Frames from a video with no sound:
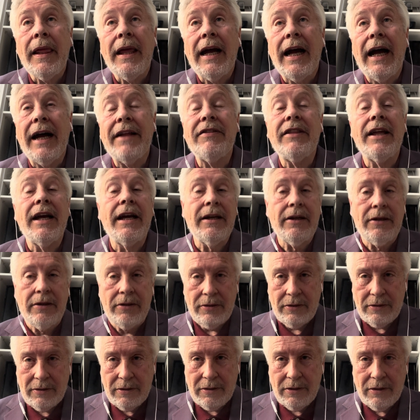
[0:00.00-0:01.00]
and then,
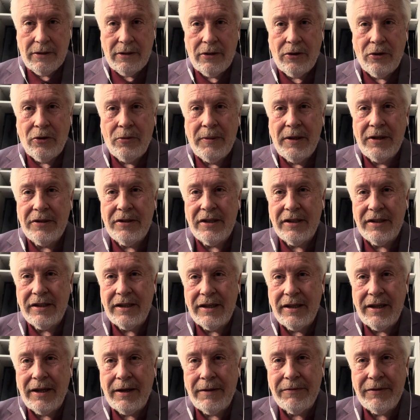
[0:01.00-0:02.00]
almost as
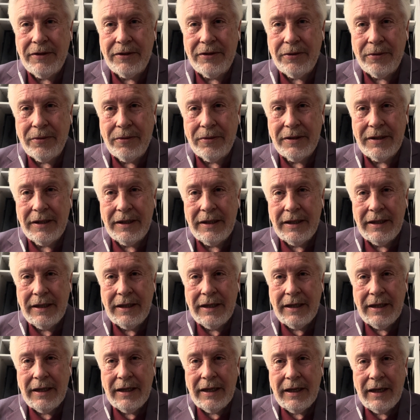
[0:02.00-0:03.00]
an afterthought,
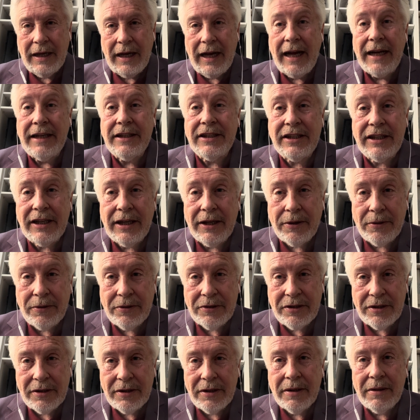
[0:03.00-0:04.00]
and
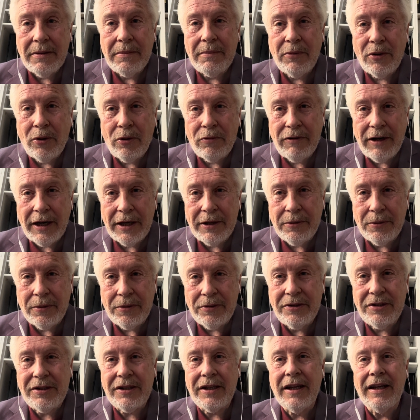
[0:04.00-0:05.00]
sells more
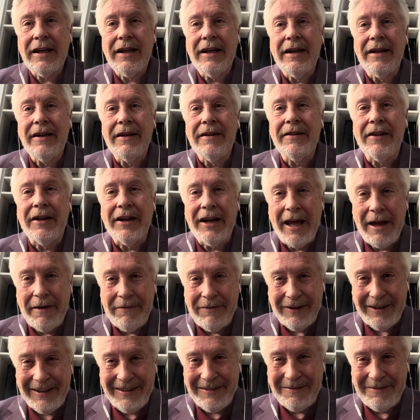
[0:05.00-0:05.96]
records than ever.